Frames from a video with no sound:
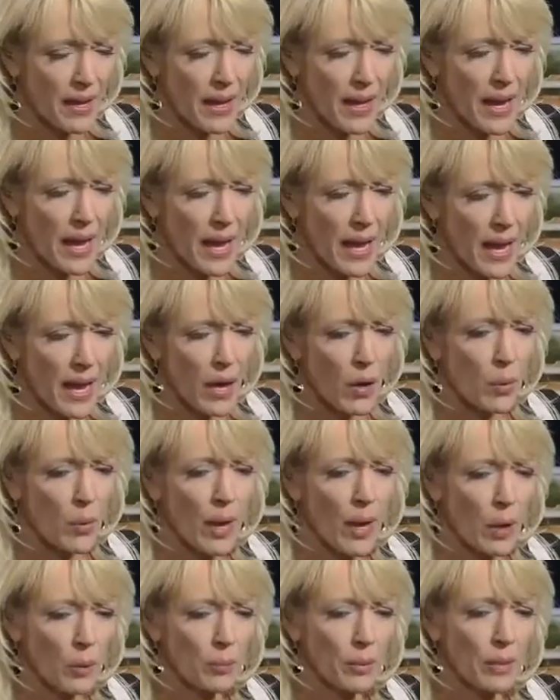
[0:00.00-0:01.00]
how
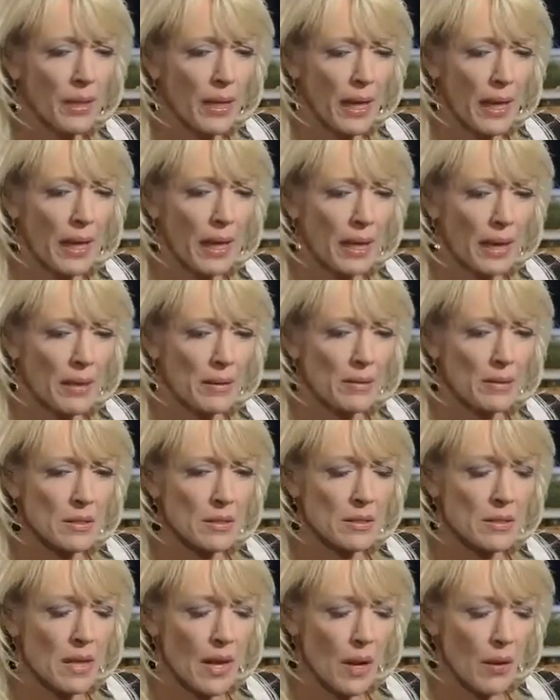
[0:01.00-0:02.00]
Helping
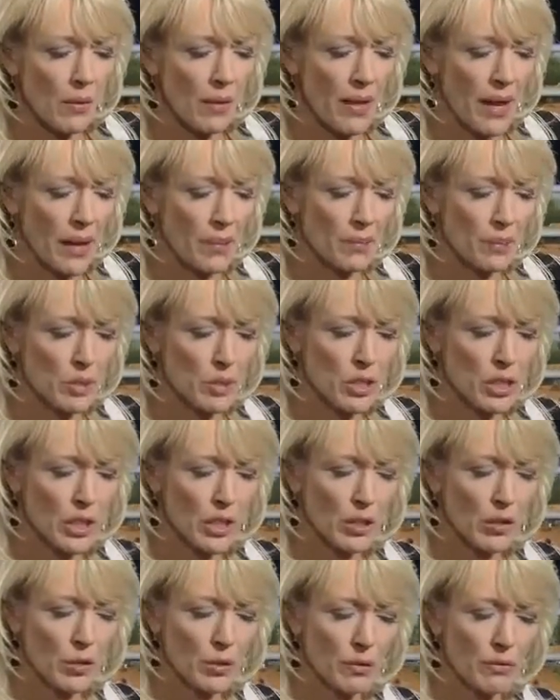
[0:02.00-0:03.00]
Hands, how that
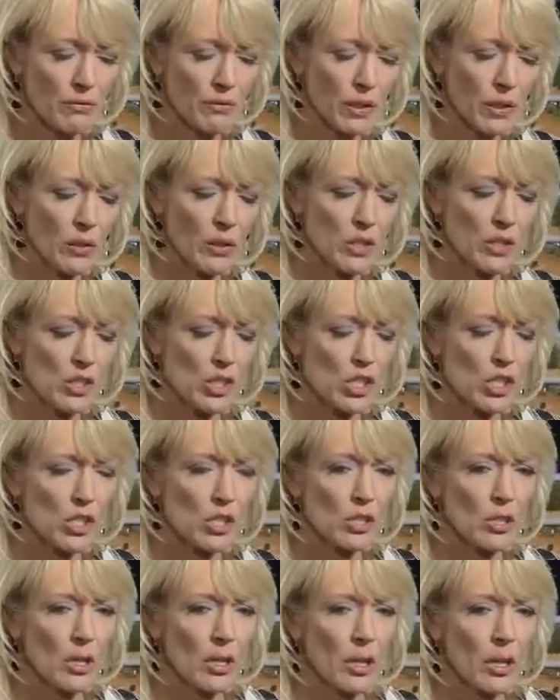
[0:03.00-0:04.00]
particular village
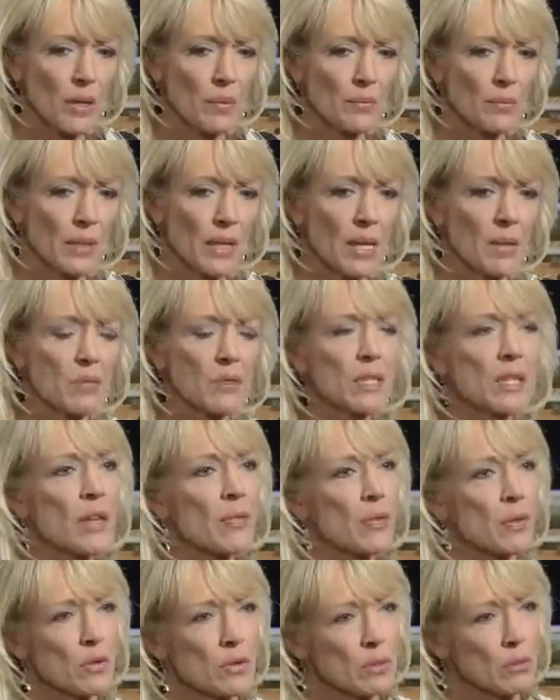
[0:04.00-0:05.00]
came to get
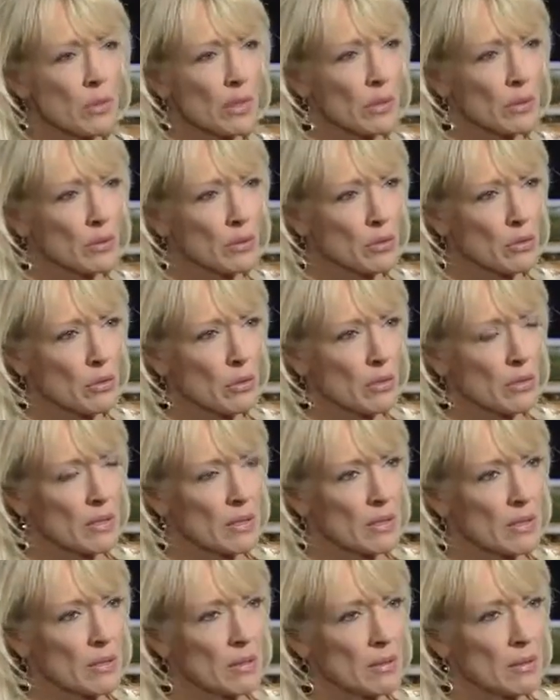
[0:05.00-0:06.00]
those medical
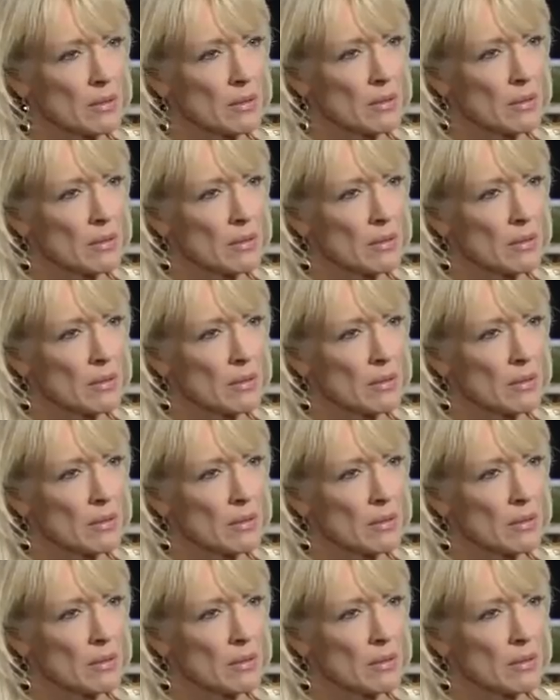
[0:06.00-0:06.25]
services.